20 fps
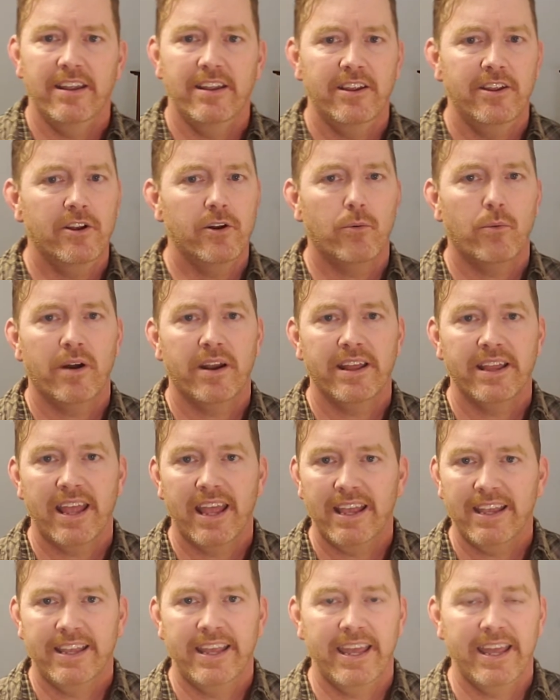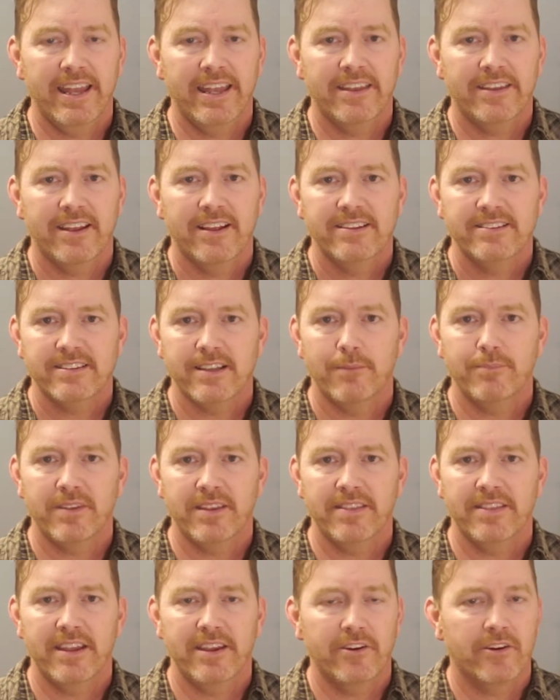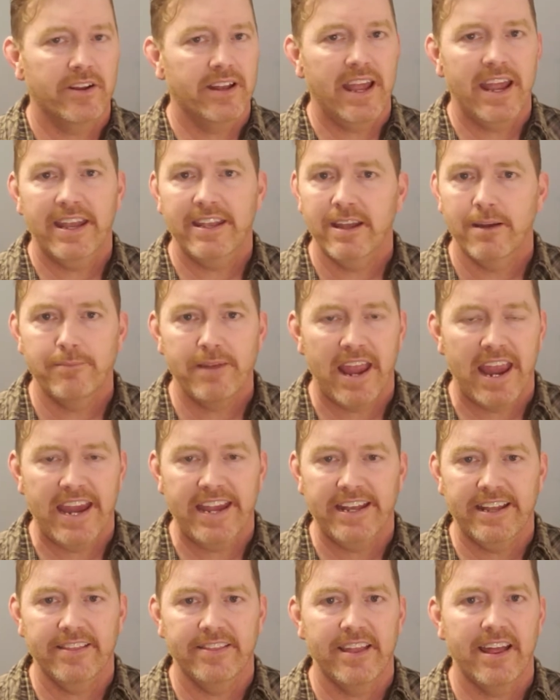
You don't want to get something that you're going to end up hating.